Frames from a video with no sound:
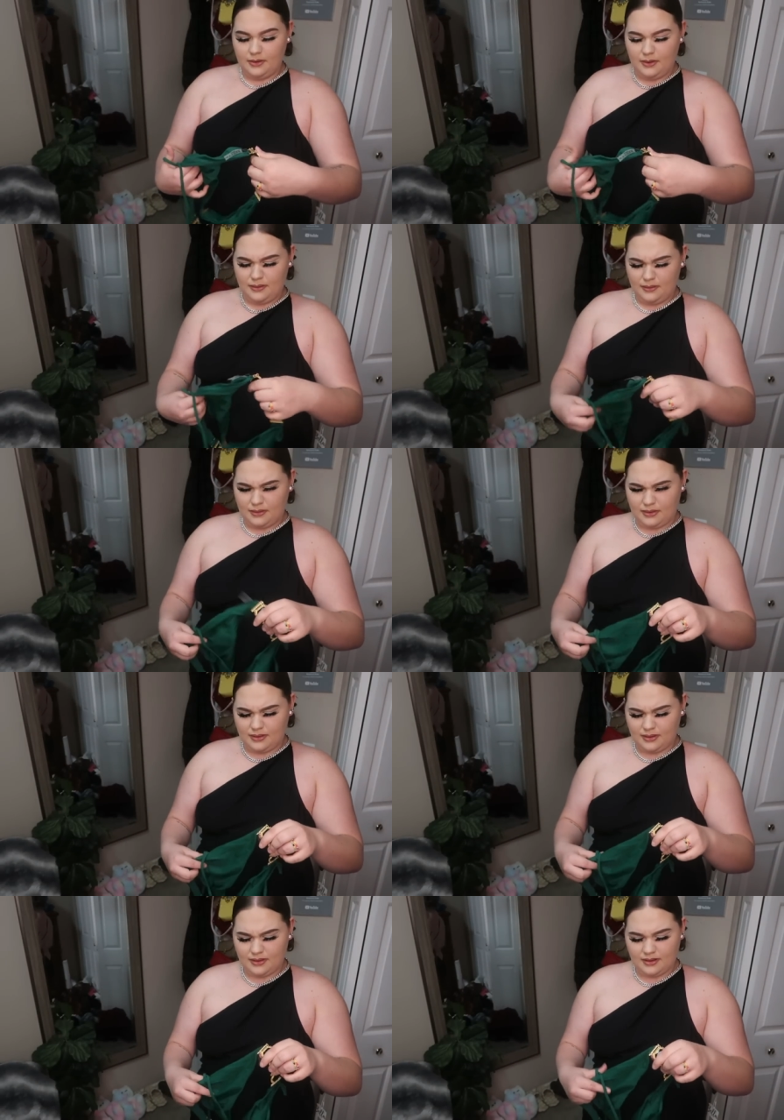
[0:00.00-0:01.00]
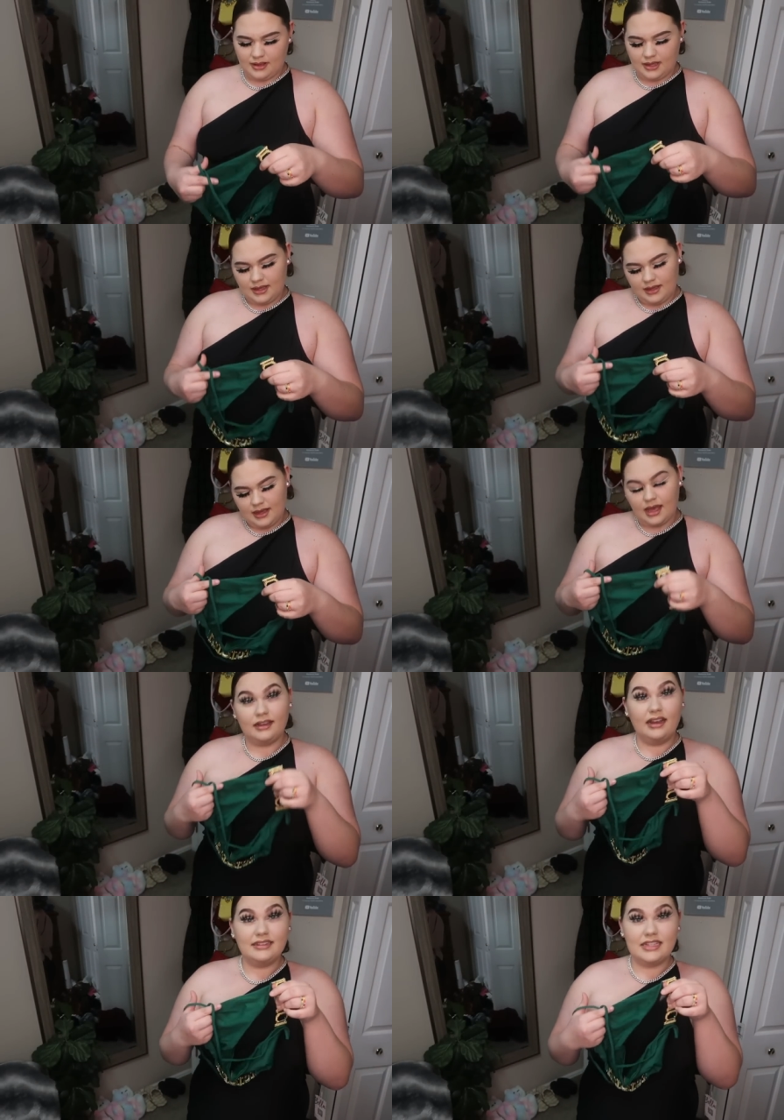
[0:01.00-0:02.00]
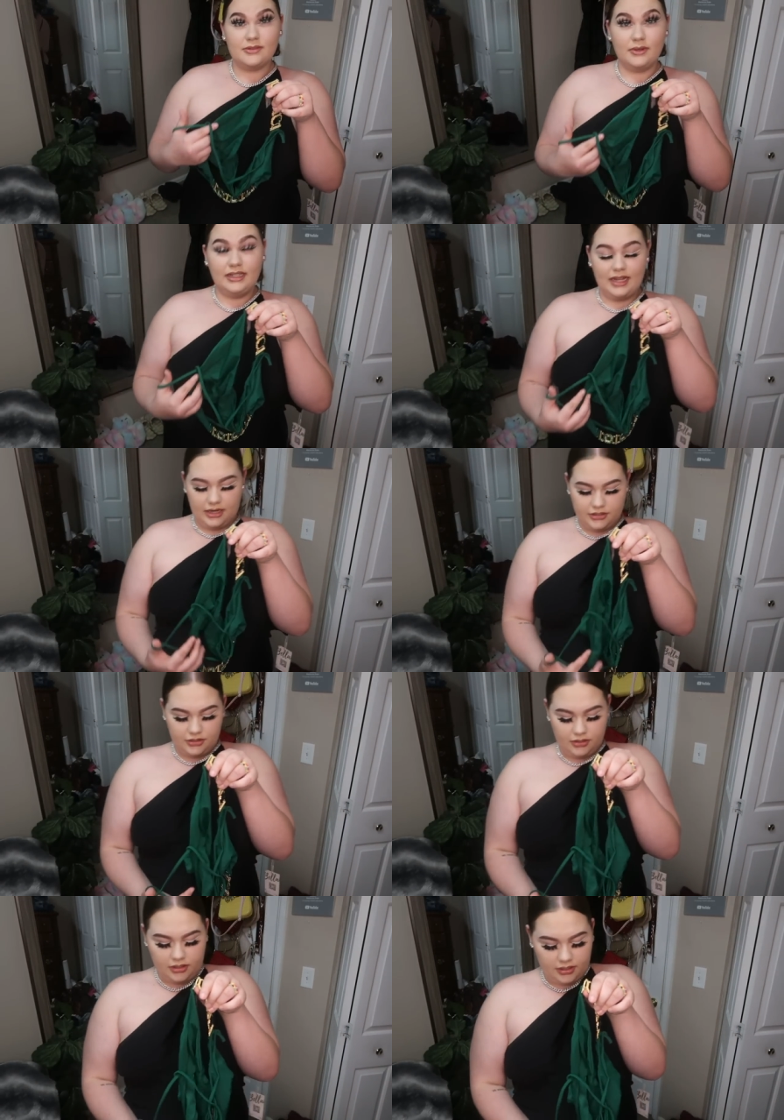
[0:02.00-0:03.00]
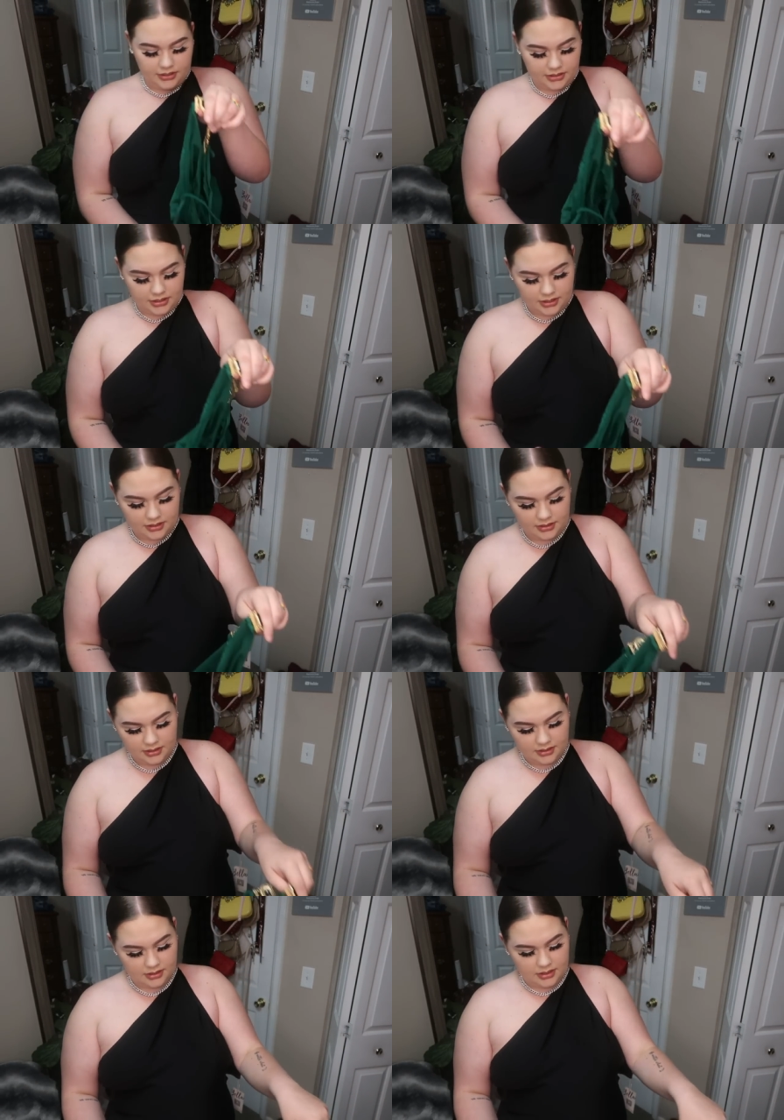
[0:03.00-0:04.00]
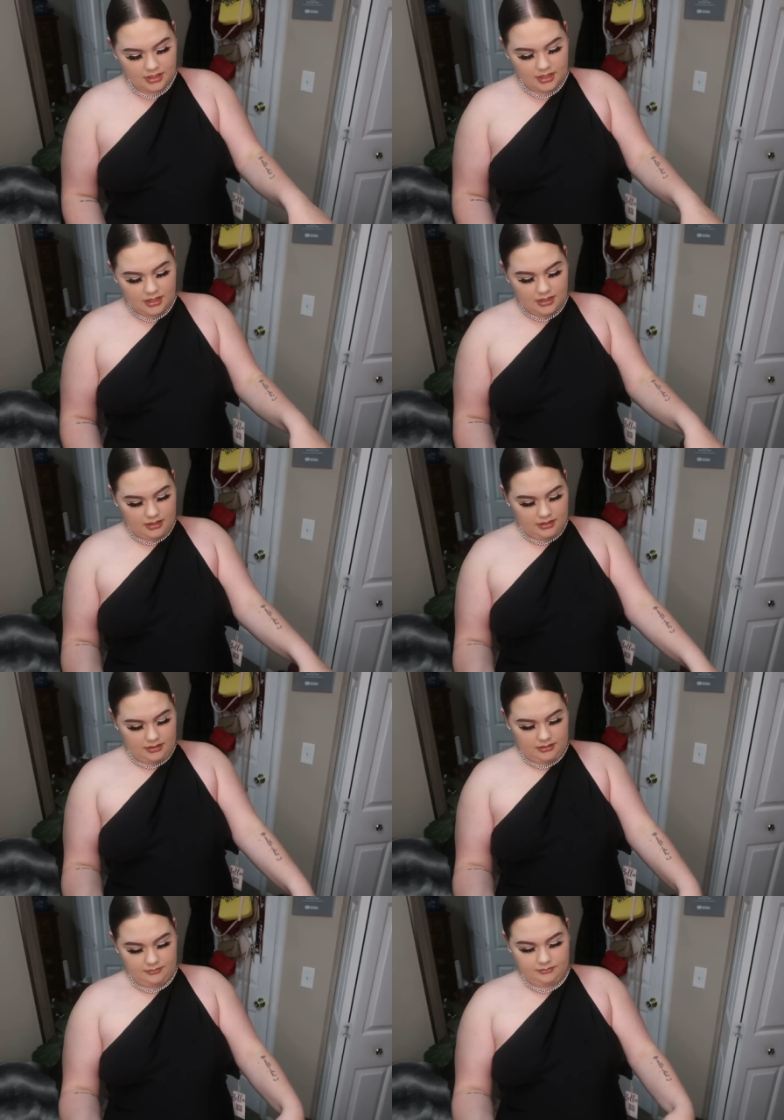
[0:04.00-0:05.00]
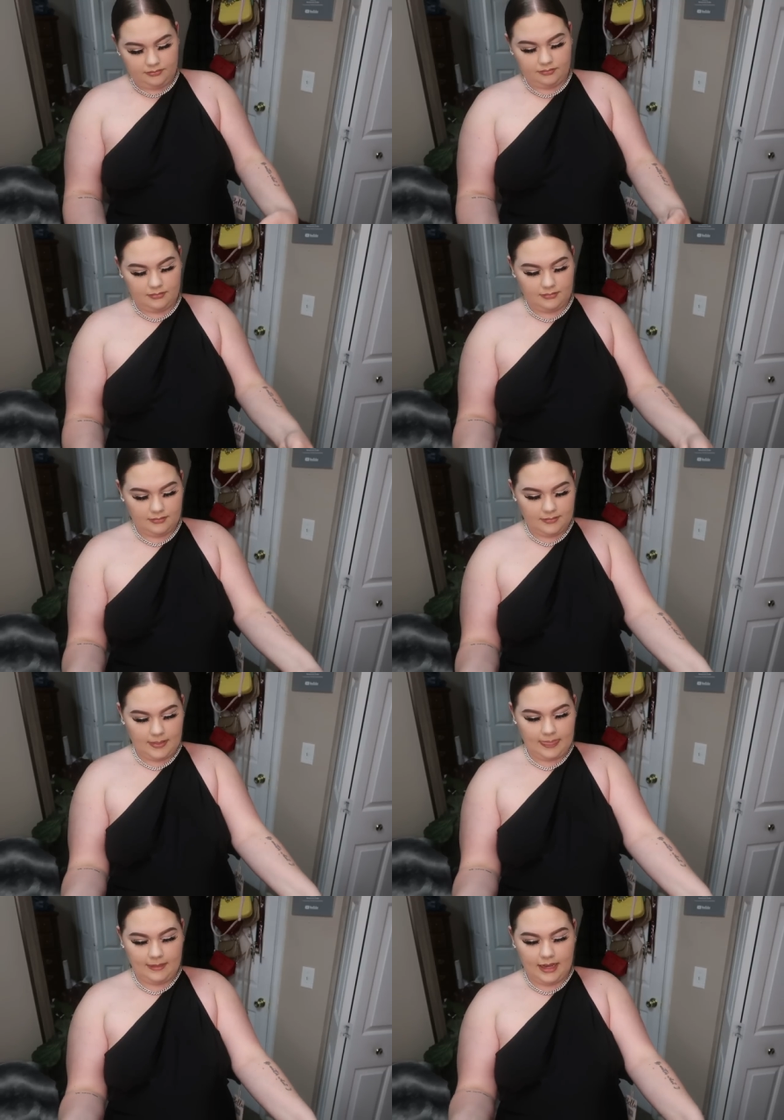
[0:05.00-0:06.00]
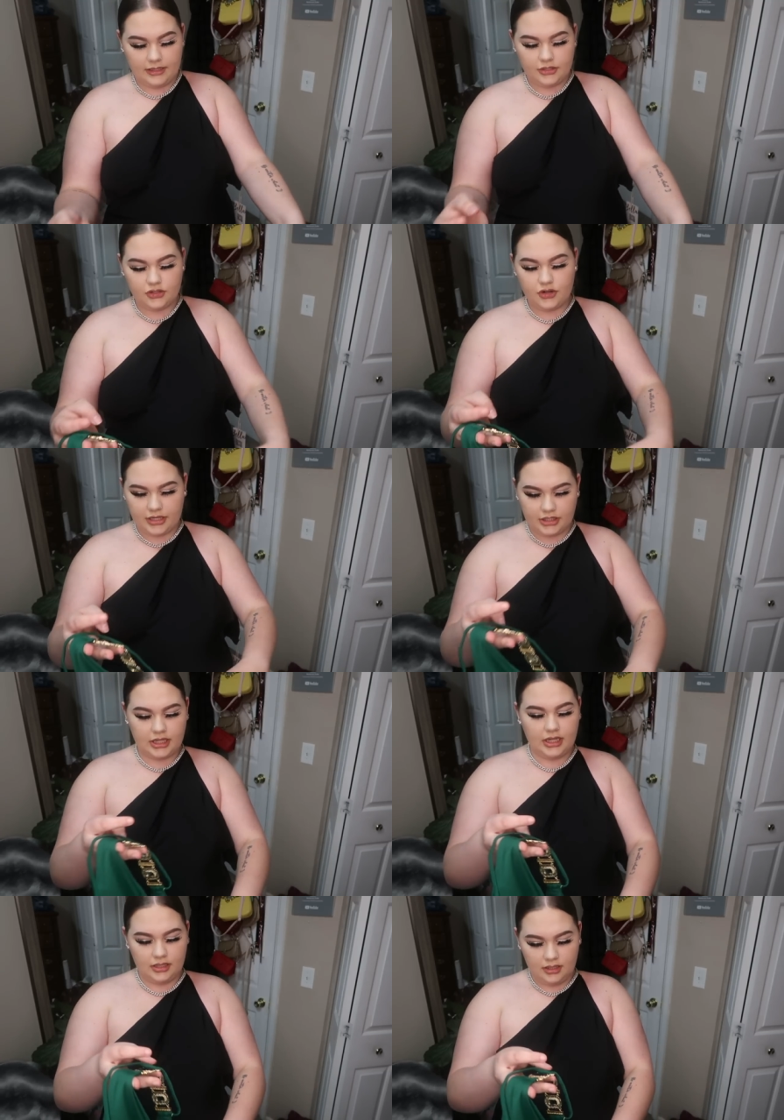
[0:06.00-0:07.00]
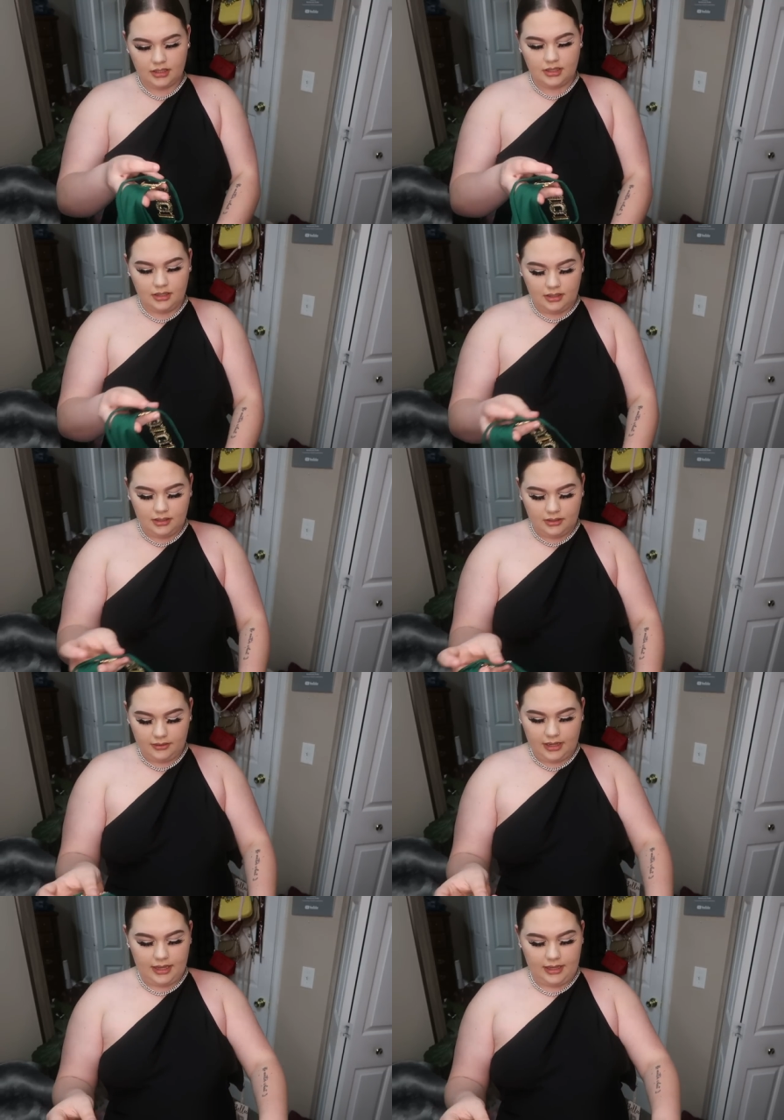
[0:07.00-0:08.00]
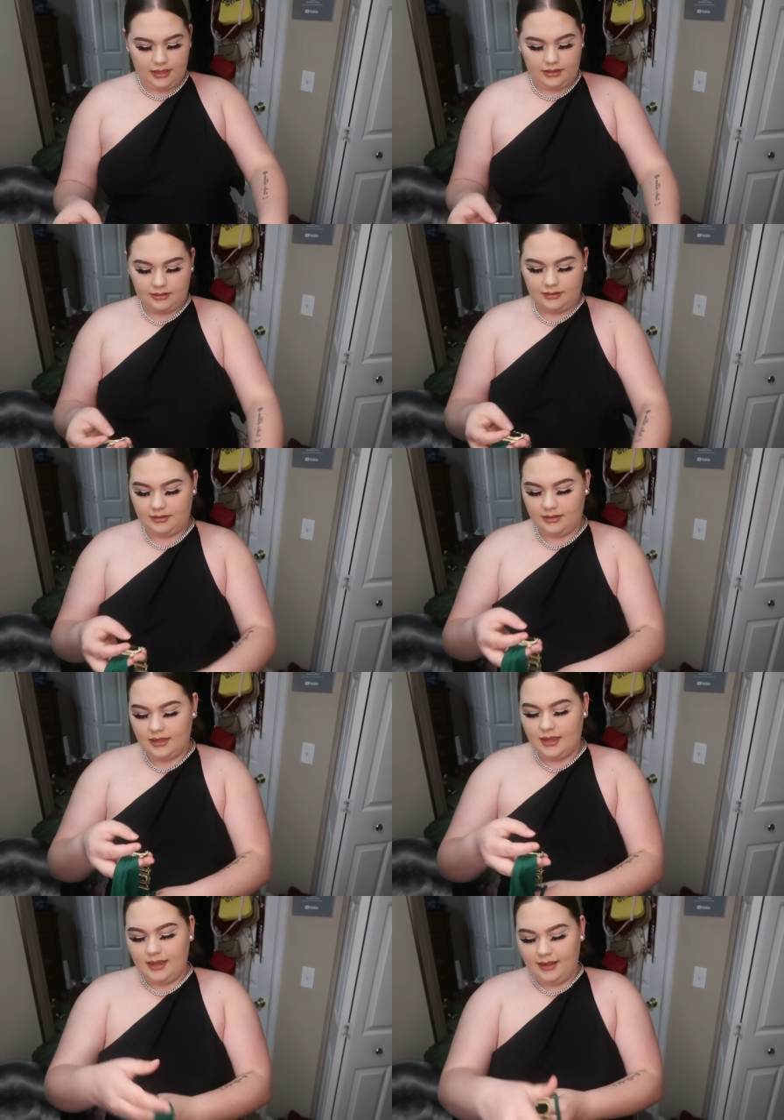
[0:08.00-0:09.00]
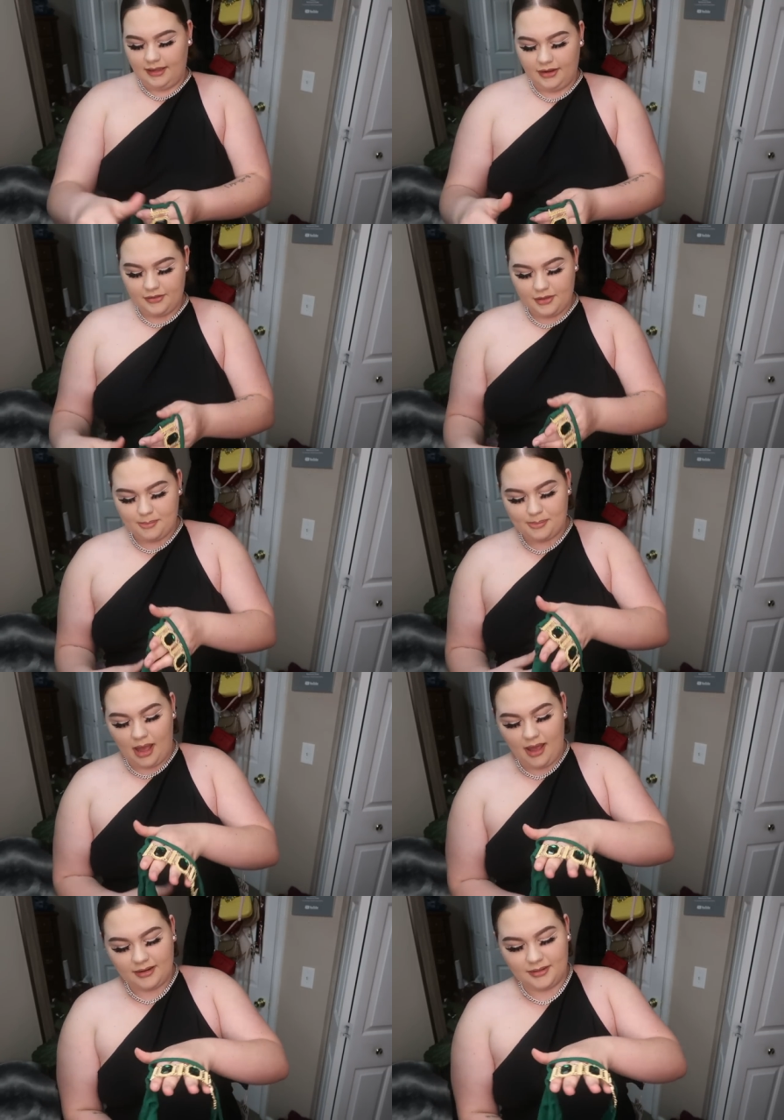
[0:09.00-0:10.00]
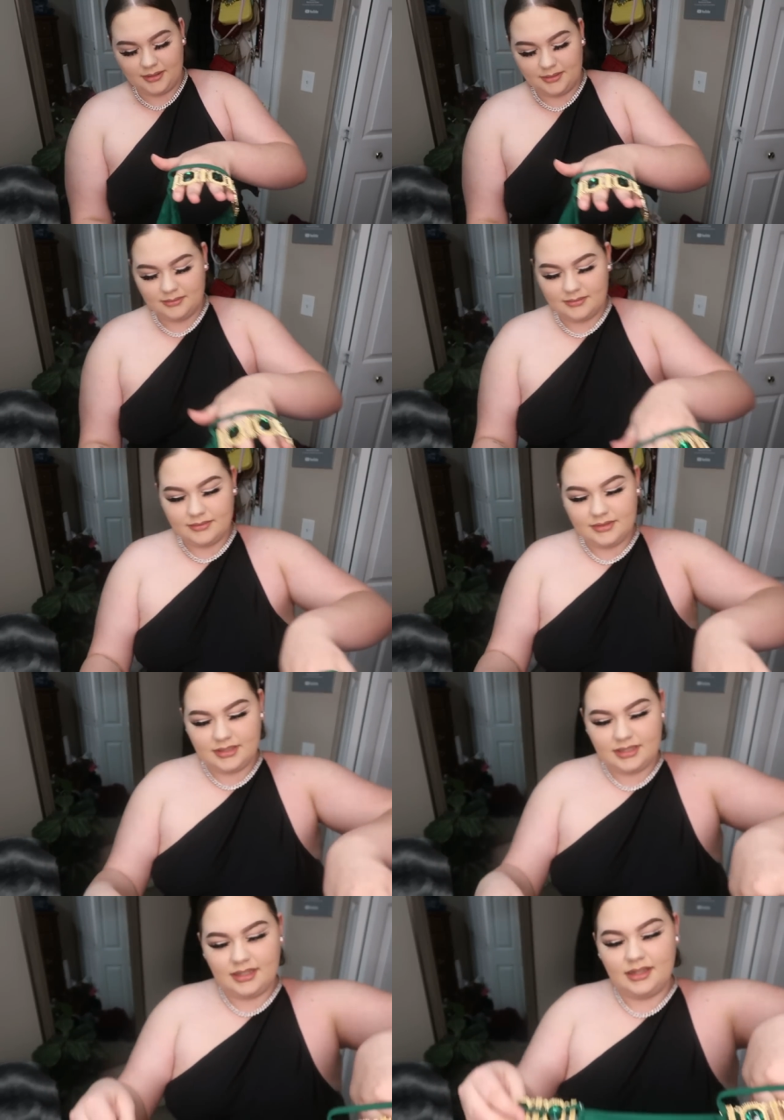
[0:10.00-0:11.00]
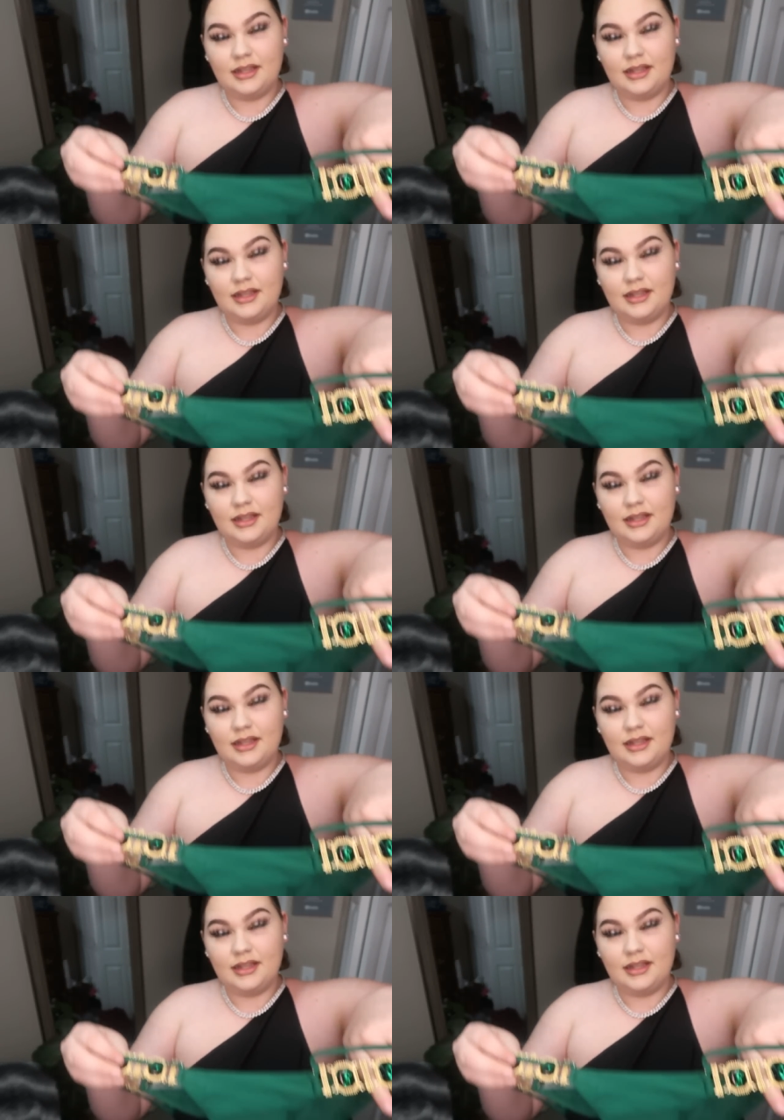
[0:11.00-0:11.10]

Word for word: Ooh! I got this one in an extra large. Um, and it's stretchy. Okay. Here are the bottoms.